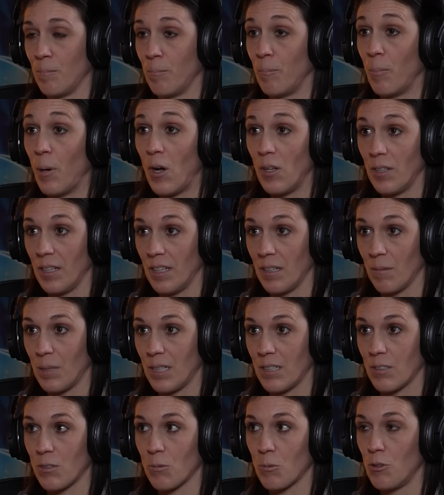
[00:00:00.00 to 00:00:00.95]
bawling
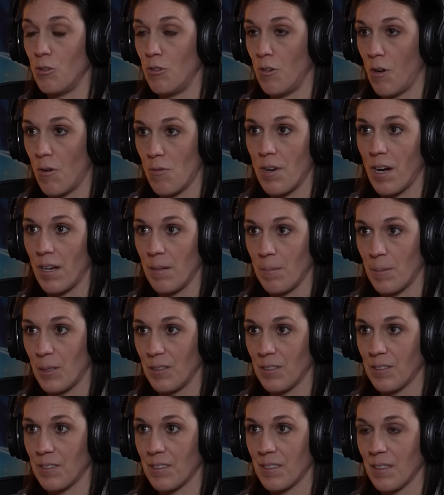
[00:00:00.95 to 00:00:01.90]
because there were no
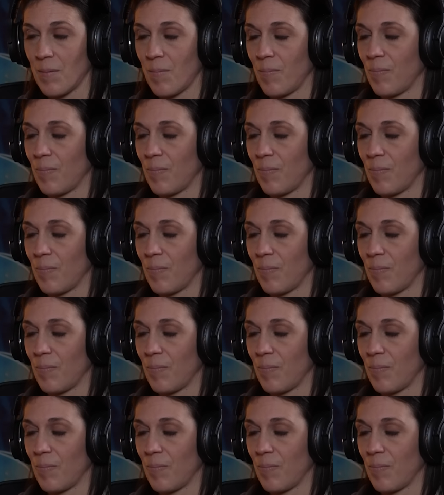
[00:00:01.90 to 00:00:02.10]
diapers.